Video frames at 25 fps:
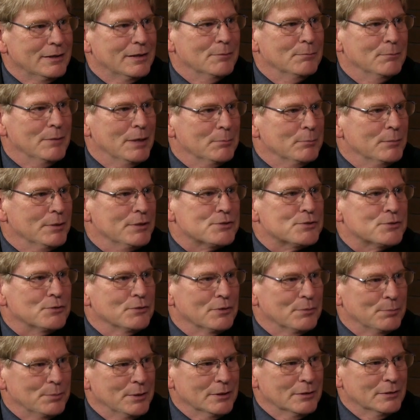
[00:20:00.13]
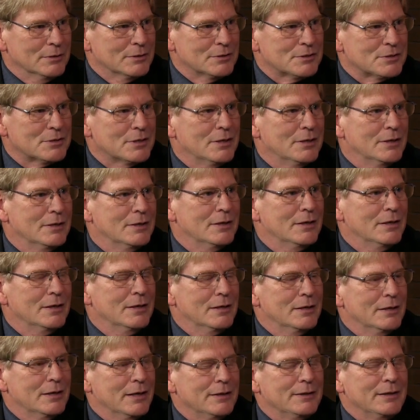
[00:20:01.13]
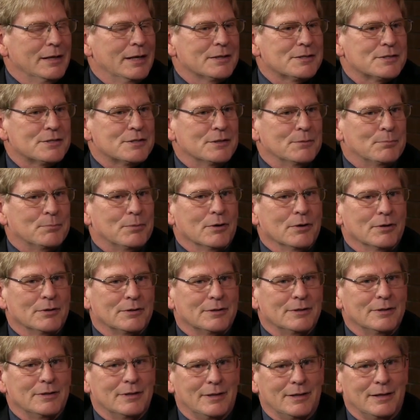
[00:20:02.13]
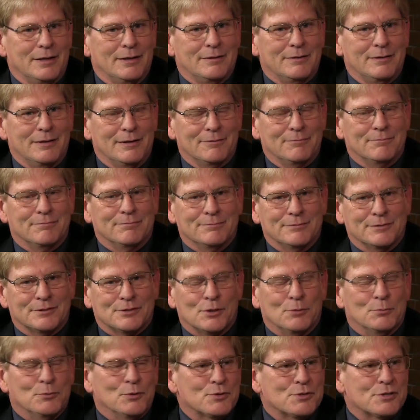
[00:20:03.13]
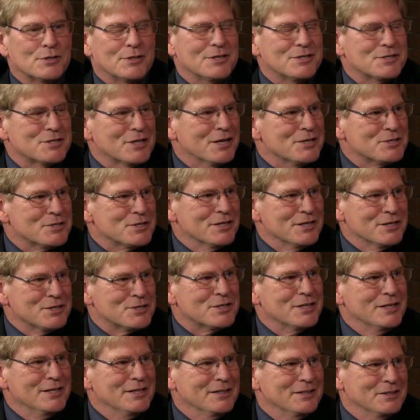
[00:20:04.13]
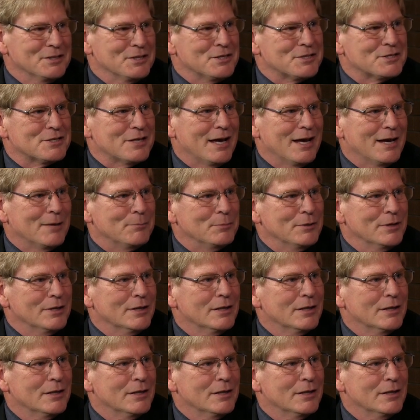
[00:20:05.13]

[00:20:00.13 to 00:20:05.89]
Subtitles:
amendments or the bills. And that's the part that it's almost disgusting seeing this happen.